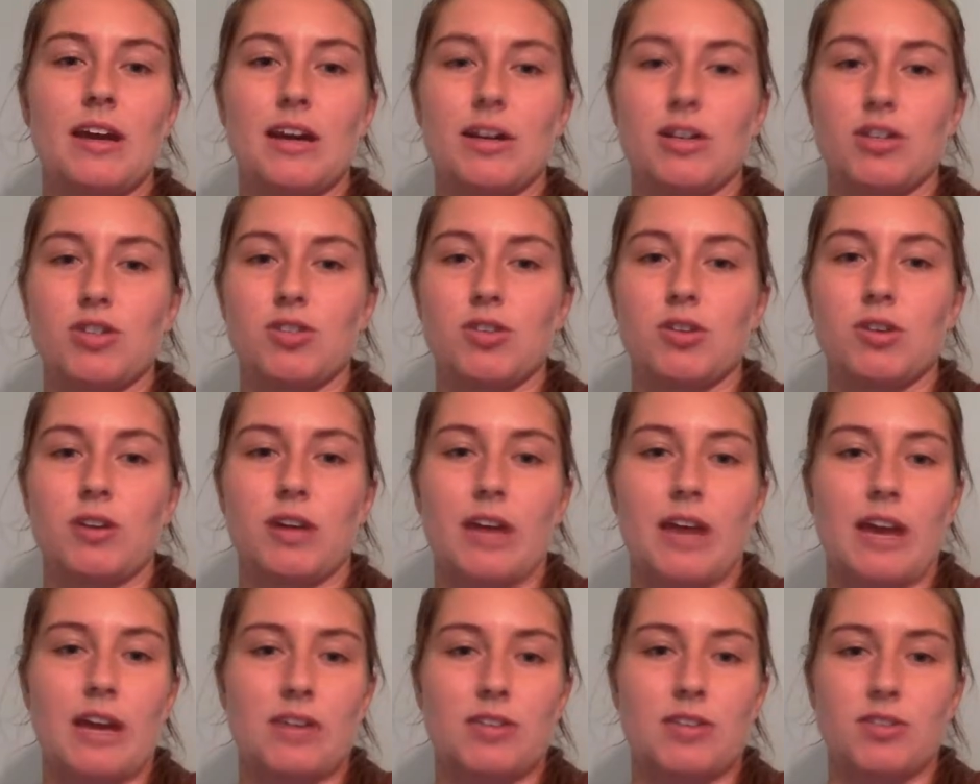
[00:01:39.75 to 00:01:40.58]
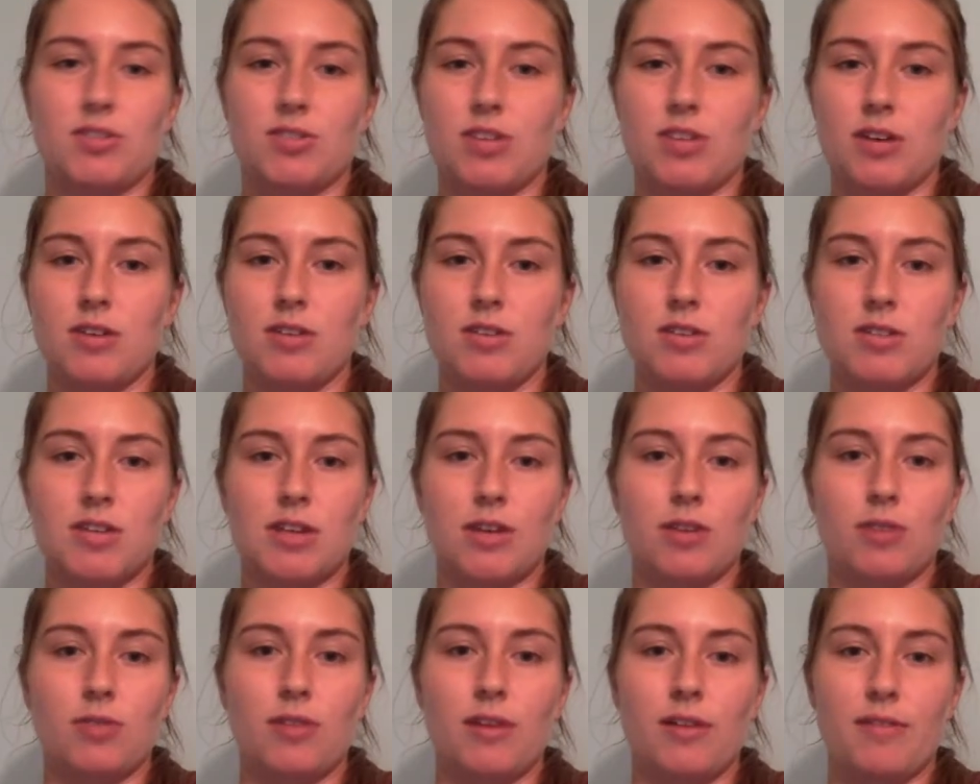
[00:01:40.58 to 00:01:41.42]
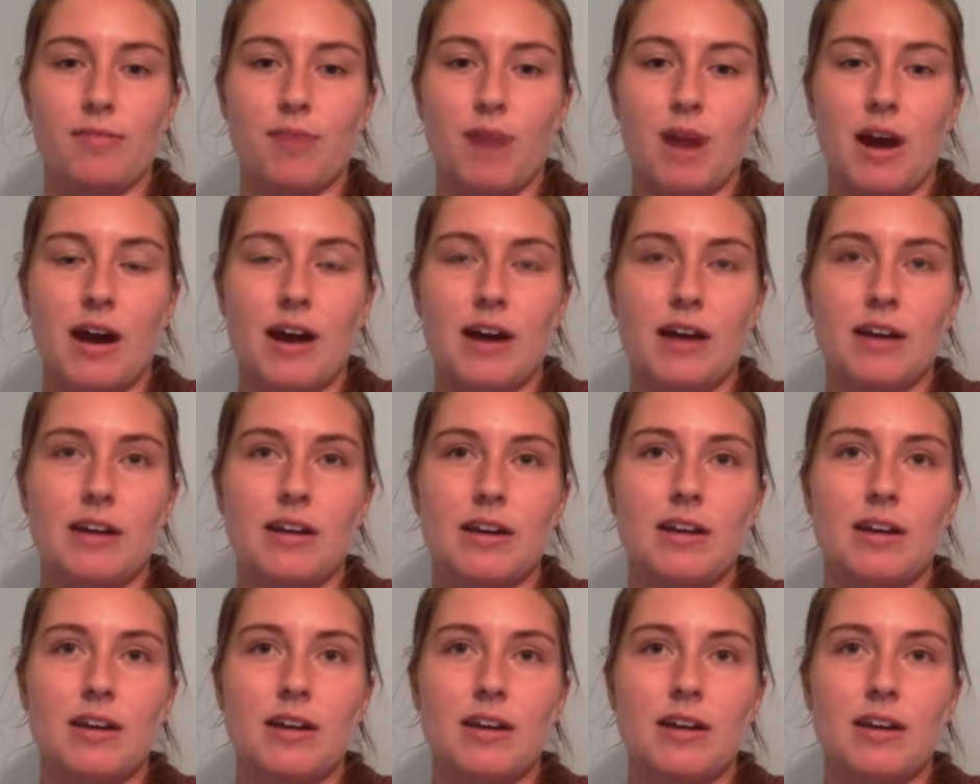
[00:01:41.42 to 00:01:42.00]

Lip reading: extra cancer cells that were left behind